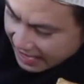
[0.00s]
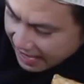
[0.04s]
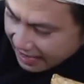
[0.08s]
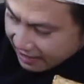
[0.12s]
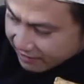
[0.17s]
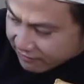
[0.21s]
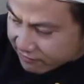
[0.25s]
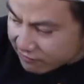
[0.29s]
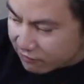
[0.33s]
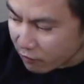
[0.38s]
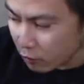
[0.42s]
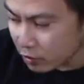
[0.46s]

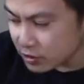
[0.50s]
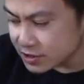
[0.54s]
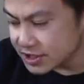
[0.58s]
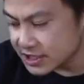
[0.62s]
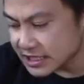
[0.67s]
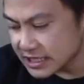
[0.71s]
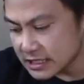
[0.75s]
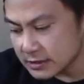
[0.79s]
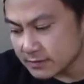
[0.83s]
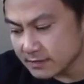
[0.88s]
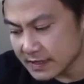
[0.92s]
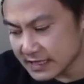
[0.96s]
and 4
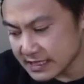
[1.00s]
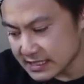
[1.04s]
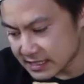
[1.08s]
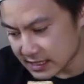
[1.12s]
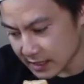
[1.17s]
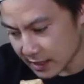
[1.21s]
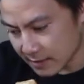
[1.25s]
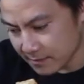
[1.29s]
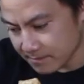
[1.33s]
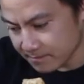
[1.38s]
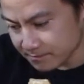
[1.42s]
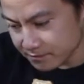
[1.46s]
cheese
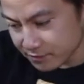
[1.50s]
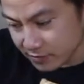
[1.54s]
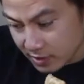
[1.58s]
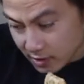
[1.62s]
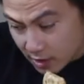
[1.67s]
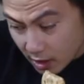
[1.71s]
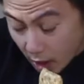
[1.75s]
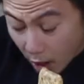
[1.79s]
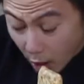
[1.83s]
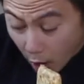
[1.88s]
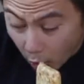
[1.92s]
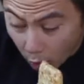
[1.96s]
pizza.
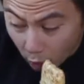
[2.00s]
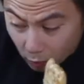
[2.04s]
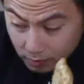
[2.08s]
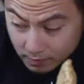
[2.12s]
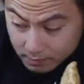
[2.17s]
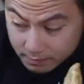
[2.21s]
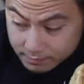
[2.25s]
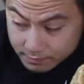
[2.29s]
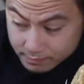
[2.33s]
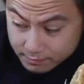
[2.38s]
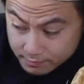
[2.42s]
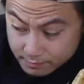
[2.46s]

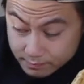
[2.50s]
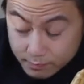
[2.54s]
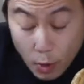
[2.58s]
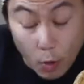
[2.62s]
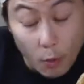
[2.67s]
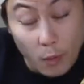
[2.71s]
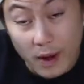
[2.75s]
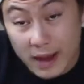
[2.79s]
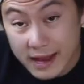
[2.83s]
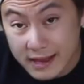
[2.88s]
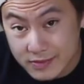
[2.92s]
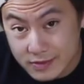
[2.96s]
Oh, but
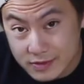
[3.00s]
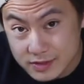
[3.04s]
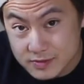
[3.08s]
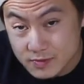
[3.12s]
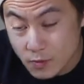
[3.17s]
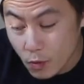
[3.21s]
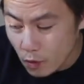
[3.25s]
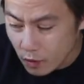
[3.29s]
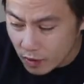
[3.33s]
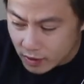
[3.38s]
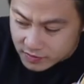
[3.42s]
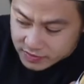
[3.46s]
wait, there's
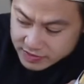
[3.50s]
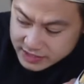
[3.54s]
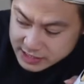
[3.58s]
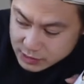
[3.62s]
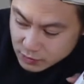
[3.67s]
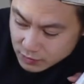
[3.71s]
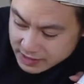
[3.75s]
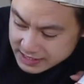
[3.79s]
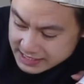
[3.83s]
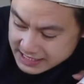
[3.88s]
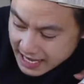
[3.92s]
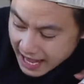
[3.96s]
more. This
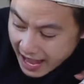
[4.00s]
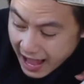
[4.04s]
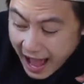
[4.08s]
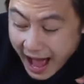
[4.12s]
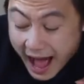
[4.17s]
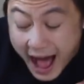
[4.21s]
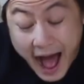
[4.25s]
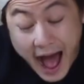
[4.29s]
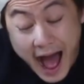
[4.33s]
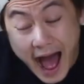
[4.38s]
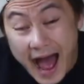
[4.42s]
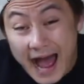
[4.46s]
one is
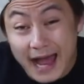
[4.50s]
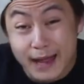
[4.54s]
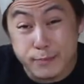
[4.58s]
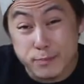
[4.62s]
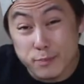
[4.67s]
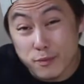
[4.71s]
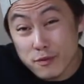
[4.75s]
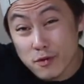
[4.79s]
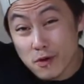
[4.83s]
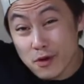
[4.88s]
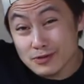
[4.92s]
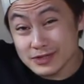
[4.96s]
high
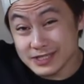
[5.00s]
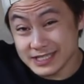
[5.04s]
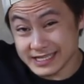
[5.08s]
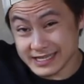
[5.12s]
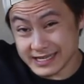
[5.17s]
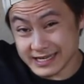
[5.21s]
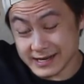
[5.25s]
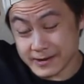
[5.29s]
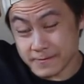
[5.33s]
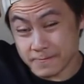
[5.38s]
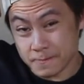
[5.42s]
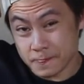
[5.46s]

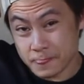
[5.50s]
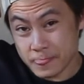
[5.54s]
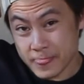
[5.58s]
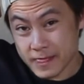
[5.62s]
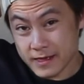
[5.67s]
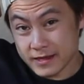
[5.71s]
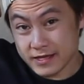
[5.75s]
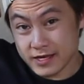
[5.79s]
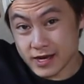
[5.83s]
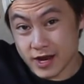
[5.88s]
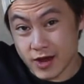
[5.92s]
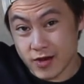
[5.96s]
protein,
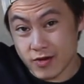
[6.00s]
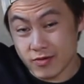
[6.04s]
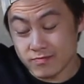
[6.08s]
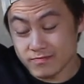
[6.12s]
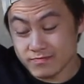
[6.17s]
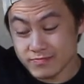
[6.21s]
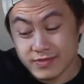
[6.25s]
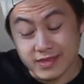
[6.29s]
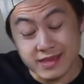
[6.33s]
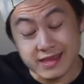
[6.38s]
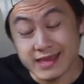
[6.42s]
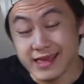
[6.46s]
you know?
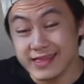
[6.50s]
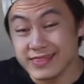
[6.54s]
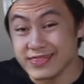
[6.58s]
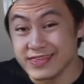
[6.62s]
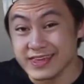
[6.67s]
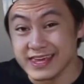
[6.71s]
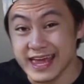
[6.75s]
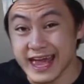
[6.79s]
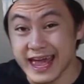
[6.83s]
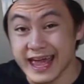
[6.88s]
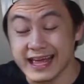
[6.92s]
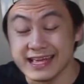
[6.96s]
Get the
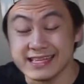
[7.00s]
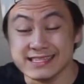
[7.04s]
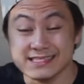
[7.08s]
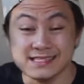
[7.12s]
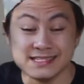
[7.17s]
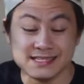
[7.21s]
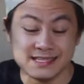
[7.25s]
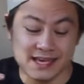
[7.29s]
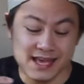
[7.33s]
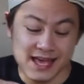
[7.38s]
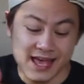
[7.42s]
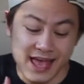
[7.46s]

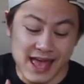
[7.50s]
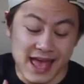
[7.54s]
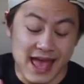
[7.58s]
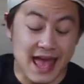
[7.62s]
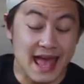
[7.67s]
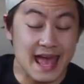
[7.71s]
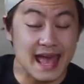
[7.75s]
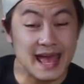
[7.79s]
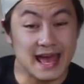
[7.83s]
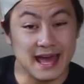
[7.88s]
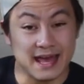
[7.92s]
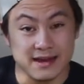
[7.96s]
gains
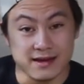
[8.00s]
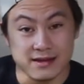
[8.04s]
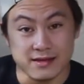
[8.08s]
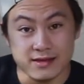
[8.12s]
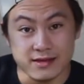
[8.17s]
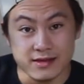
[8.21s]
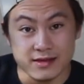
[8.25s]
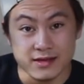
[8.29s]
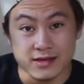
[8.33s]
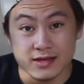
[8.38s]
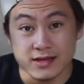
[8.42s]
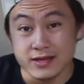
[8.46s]
and
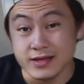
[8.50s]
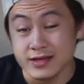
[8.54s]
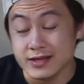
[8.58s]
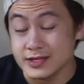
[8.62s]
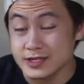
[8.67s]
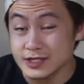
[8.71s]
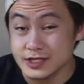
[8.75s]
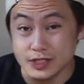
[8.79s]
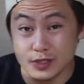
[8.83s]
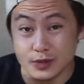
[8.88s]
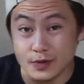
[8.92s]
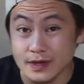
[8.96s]

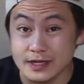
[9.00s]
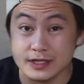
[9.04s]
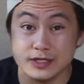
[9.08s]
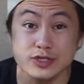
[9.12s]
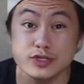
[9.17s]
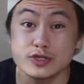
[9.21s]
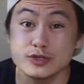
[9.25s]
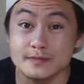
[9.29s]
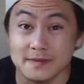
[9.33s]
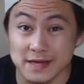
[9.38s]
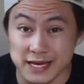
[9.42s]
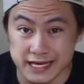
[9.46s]
do it in
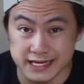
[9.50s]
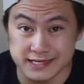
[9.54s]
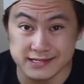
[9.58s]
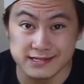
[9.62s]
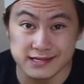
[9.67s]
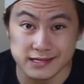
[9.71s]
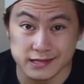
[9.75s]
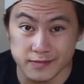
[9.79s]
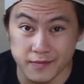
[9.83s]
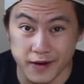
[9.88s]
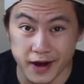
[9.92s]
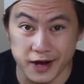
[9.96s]
2 minutes
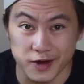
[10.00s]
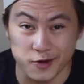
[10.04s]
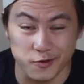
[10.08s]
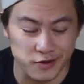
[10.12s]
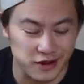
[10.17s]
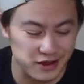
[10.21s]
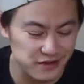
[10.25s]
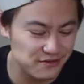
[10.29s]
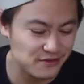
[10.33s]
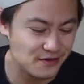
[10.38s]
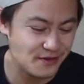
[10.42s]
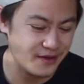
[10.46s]
in the
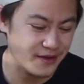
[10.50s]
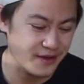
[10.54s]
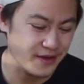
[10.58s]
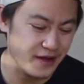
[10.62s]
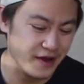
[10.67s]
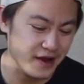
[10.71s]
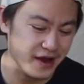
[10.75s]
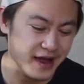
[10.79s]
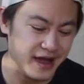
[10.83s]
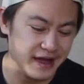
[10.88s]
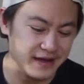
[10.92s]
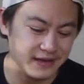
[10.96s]
microwave.
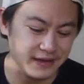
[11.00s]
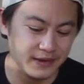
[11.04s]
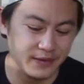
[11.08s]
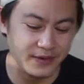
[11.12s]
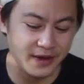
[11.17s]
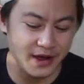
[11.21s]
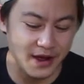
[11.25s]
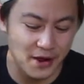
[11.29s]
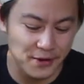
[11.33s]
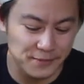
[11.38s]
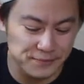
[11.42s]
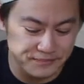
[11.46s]
Okay, here we
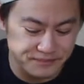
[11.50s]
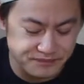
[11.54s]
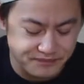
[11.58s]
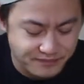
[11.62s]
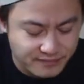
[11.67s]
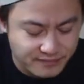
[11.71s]
go.